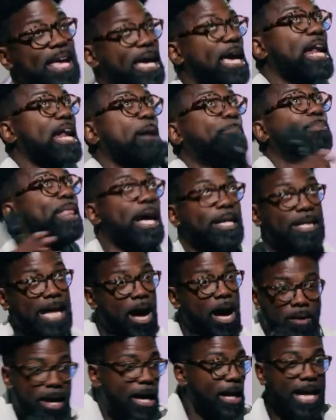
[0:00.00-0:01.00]
in. I blacked
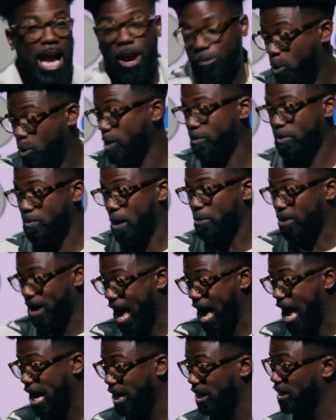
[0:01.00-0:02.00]
out. Can't quite remember
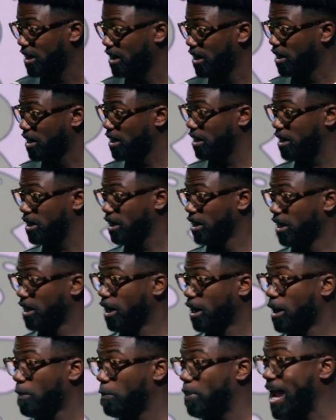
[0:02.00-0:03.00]
that.
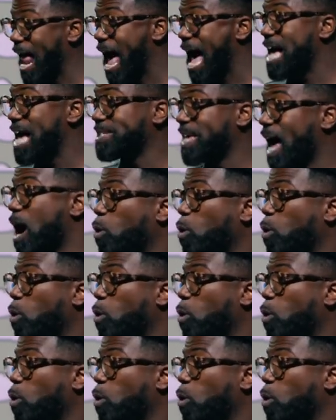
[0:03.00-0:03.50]
But as I